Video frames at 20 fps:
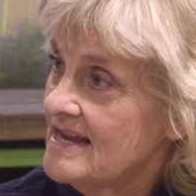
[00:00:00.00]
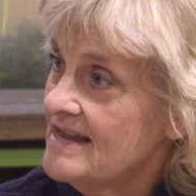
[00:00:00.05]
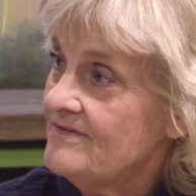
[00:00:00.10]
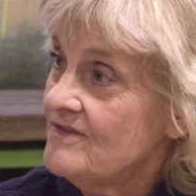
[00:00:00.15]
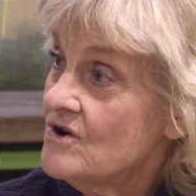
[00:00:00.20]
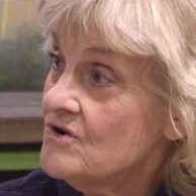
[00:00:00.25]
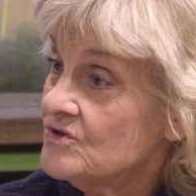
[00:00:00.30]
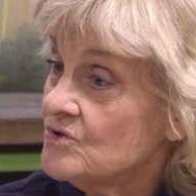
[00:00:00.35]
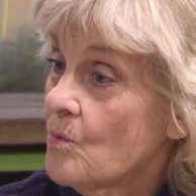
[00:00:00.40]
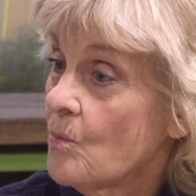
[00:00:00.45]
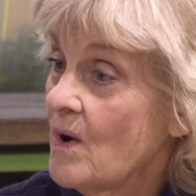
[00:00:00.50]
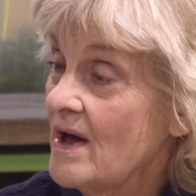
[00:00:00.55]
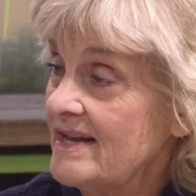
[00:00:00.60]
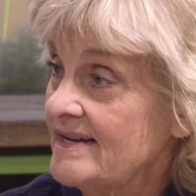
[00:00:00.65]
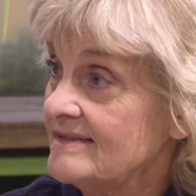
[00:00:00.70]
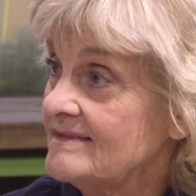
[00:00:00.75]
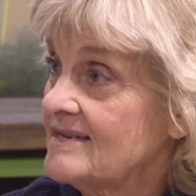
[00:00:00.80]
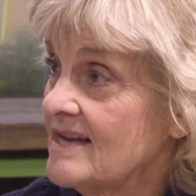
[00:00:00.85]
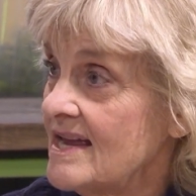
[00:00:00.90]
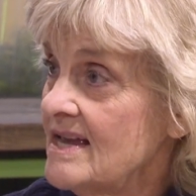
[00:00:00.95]
And there's a way
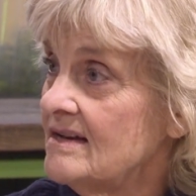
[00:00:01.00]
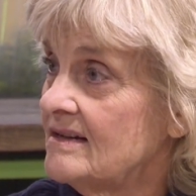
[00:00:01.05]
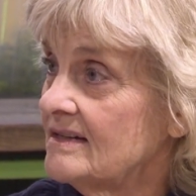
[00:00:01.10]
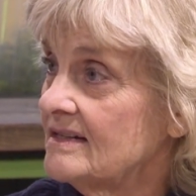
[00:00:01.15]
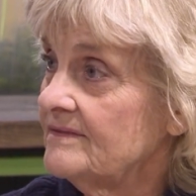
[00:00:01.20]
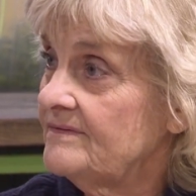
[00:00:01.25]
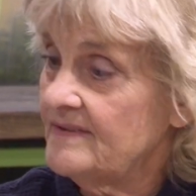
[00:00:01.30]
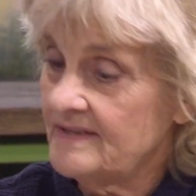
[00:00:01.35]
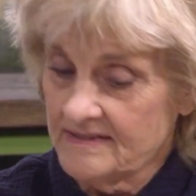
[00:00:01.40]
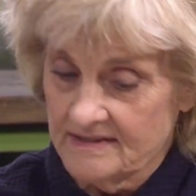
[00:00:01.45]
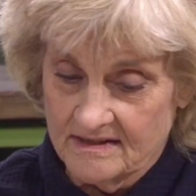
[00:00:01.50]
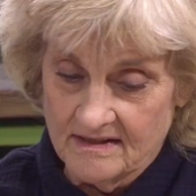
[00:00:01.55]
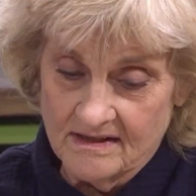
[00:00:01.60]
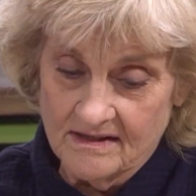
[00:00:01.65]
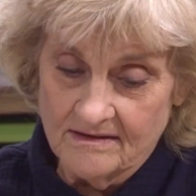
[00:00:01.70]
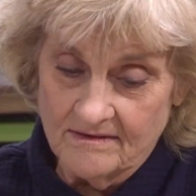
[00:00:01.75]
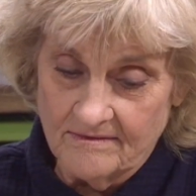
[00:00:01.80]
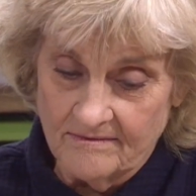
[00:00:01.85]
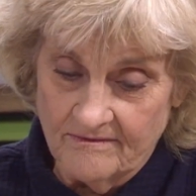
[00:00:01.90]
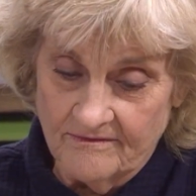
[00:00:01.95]
to tell if it's
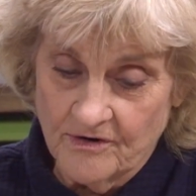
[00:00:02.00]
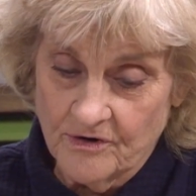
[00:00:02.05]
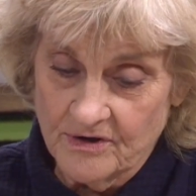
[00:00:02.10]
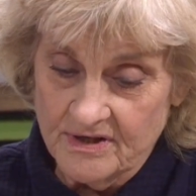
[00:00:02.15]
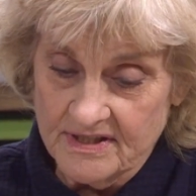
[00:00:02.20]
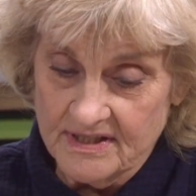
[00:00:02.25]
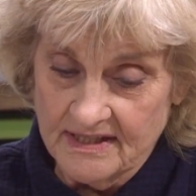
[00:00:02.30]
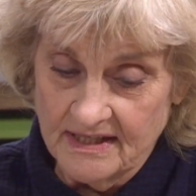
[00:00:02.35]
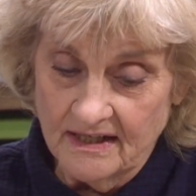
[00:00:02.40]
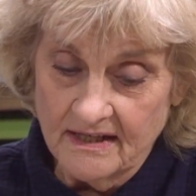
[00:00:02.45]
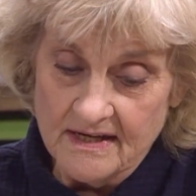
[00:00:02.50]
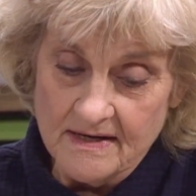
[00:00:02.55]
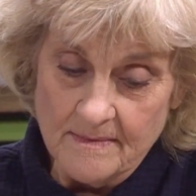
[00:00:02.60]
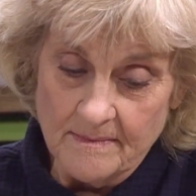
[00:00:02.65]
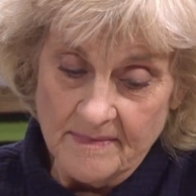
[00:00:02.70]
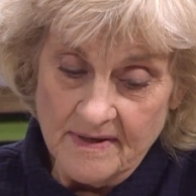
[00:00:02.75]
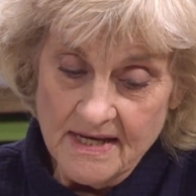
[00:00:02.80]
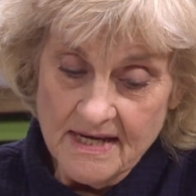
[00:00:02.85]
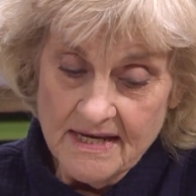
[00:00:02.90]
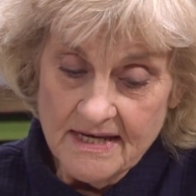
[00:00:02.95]
uh,
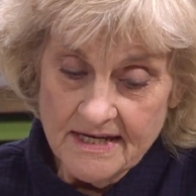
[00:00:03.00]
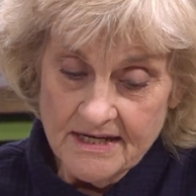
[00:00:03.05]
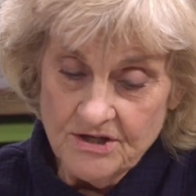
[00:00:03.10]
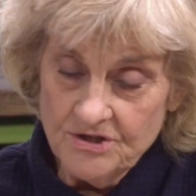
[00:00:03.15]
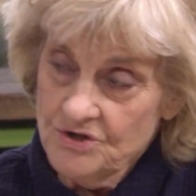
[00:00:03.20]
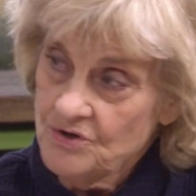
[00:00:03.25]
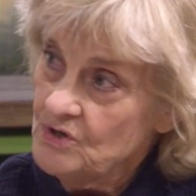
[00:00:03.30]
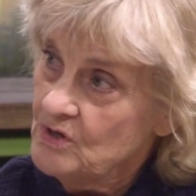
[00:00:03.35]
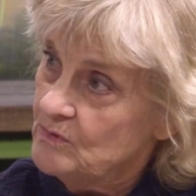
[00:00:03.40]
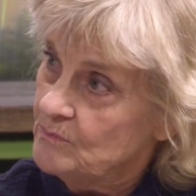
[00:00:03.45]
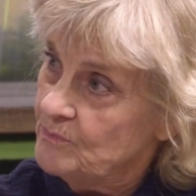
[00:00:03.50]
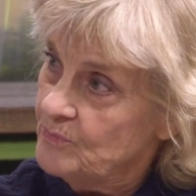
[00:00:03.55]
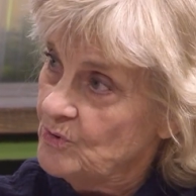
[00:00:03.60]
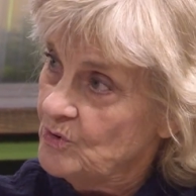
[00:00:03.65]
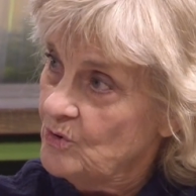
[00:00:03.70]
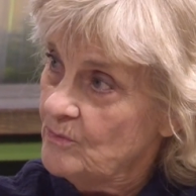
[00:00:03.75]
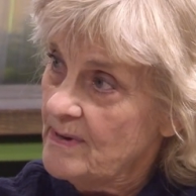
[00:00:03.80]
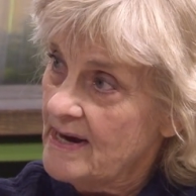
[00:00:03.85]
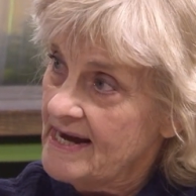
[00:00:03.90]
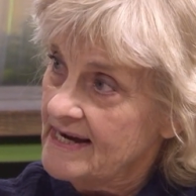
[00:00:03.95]
verticillium, is you can
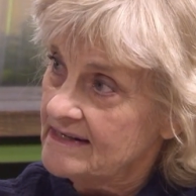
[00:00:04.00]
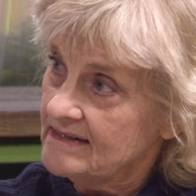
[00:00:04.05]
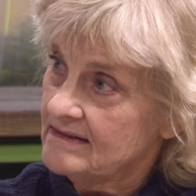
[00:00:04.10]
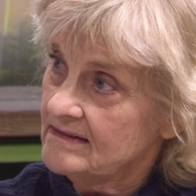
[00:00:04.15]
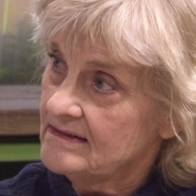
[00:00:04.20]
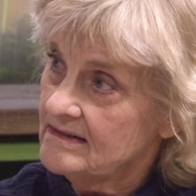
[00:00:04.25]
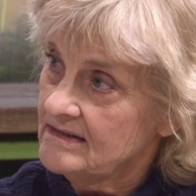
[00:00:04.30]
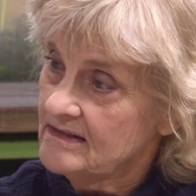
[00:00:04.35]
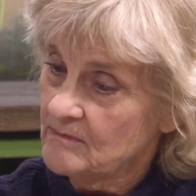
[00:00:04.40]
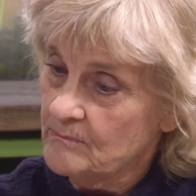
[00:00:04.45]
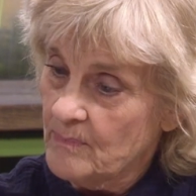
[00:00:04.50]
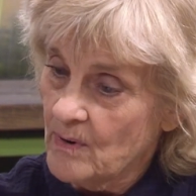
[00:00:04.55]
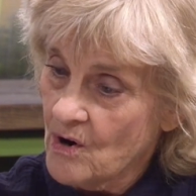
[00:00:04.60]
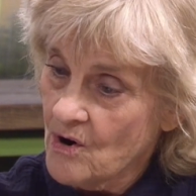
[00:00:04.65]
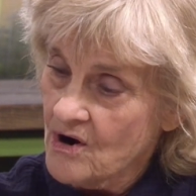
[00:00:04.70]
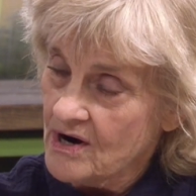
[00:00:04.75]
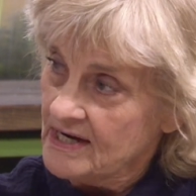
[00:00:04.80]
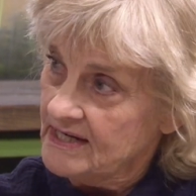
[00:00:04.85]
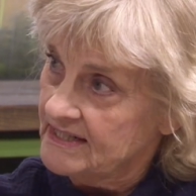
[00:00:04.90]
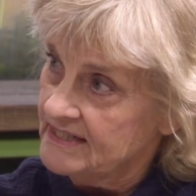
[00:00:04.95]
pull back the
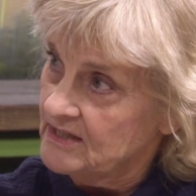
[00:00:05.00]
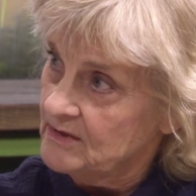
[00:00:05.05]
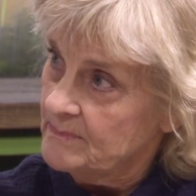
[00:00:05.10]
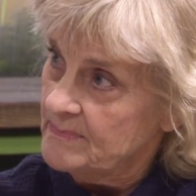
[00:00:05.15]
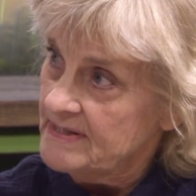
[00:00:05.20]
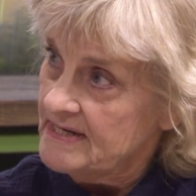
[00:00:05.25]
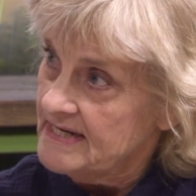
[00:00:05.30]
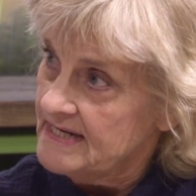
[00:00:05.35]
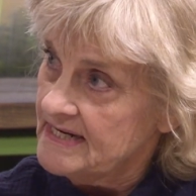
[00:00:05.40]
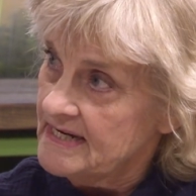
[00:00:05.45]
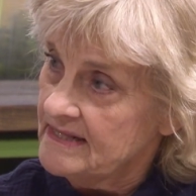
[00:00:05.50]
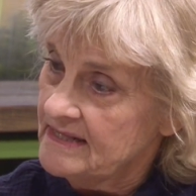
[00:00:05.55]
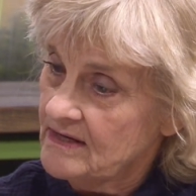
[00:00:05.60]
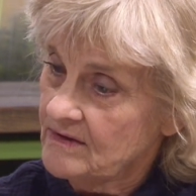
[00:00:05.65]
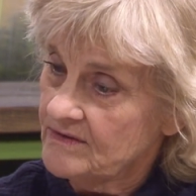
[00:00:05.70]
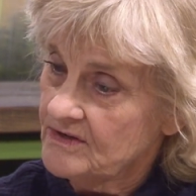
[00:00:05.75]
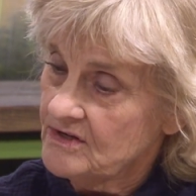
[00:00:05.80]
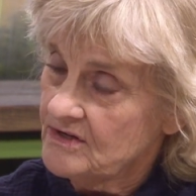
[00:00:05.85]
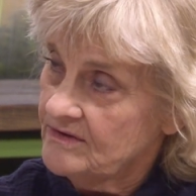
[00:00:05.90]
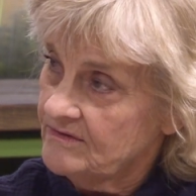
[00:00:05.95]
bark a little bit and
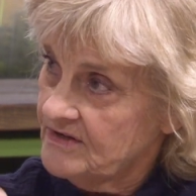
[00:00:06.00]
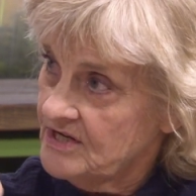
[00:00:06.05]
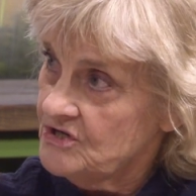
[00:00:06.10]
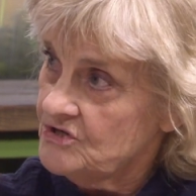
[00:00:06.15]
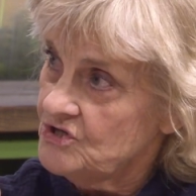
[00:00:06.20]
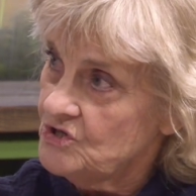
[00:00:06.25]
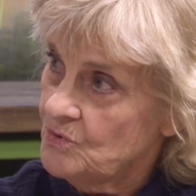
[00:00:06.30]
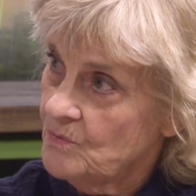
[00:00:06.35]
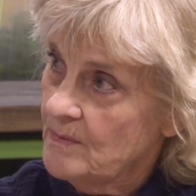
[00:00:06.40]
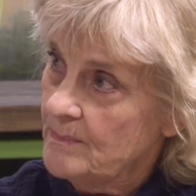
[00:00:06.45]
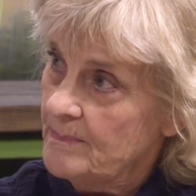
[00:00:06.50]
then the tissue would